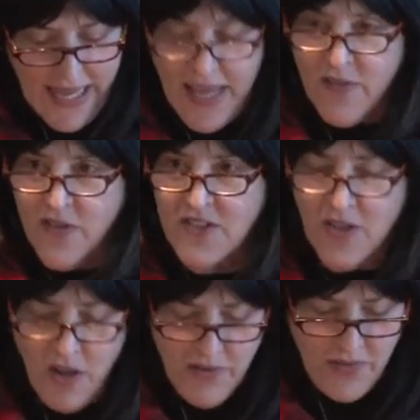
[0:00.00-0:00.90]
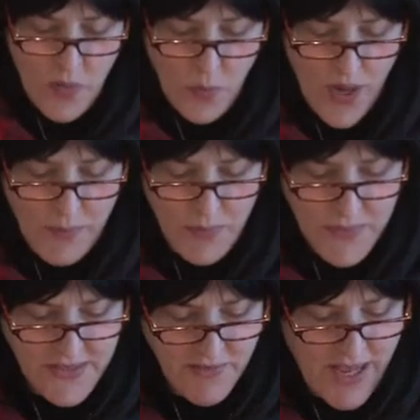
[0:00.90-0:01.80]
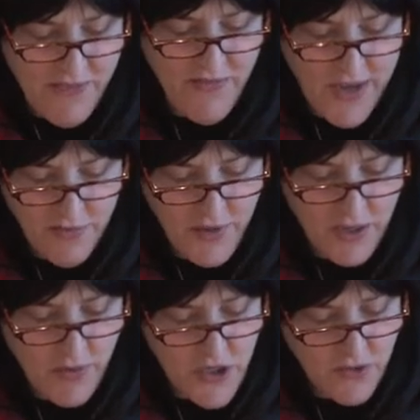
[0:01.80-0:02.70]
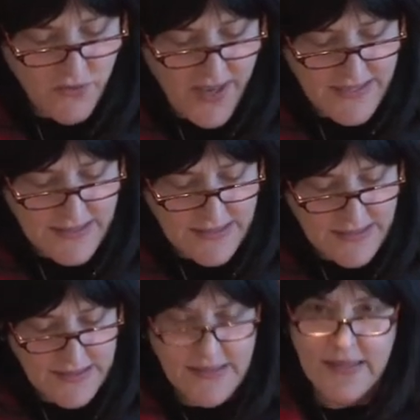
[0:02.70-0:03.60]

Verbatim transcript: and for solving the problems of life every creature faces.